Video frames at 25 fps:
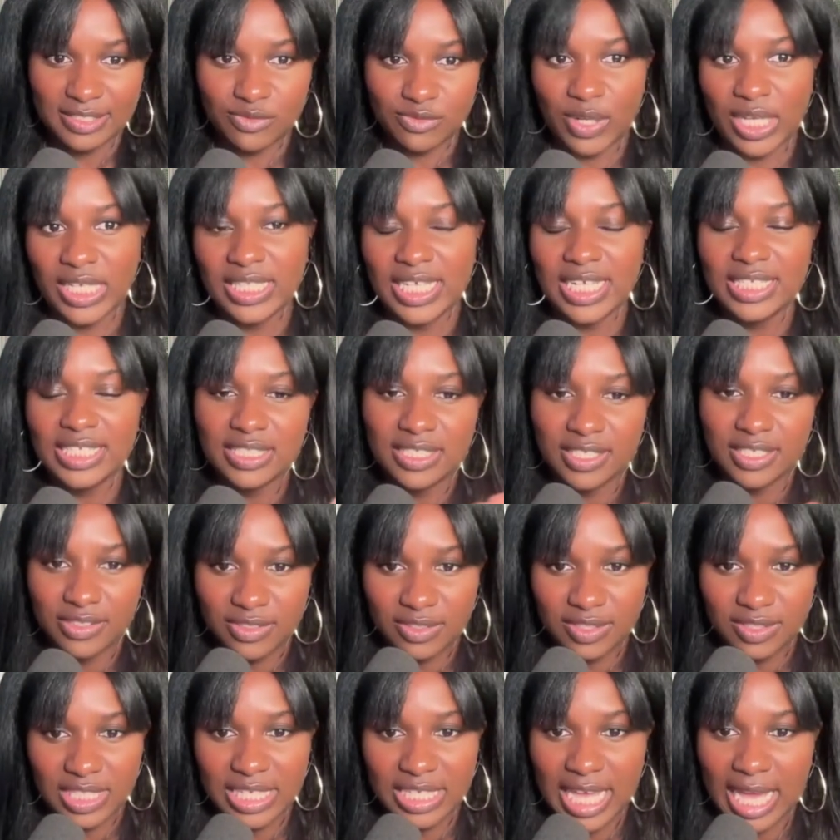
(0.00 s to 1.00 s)
Right. That's another
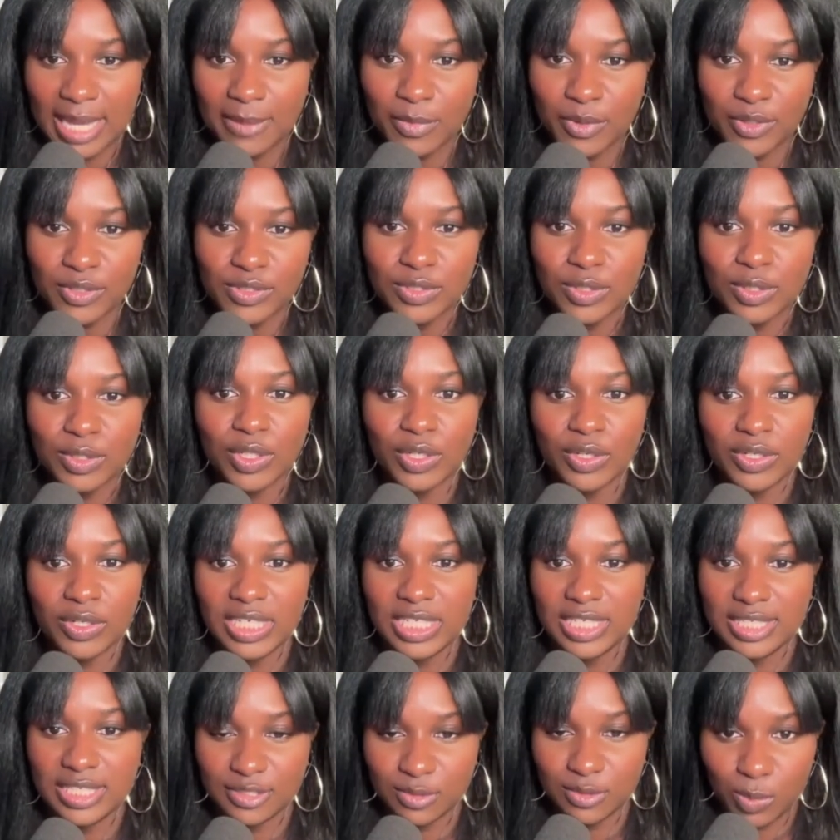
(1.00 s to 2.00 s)
thing I'm also
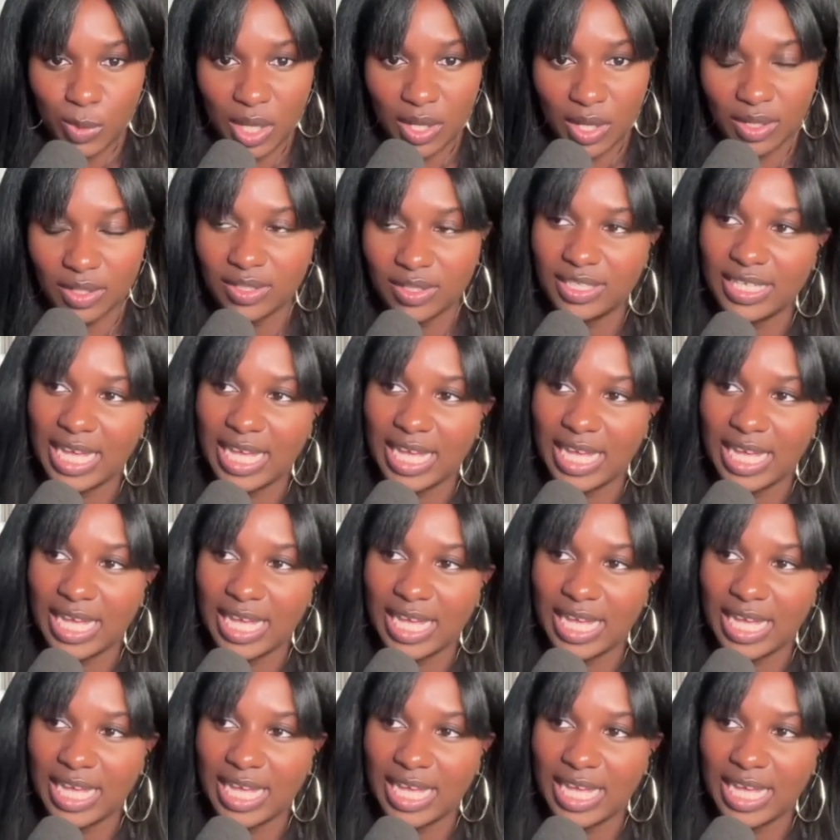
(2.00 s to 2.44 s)
learning as well.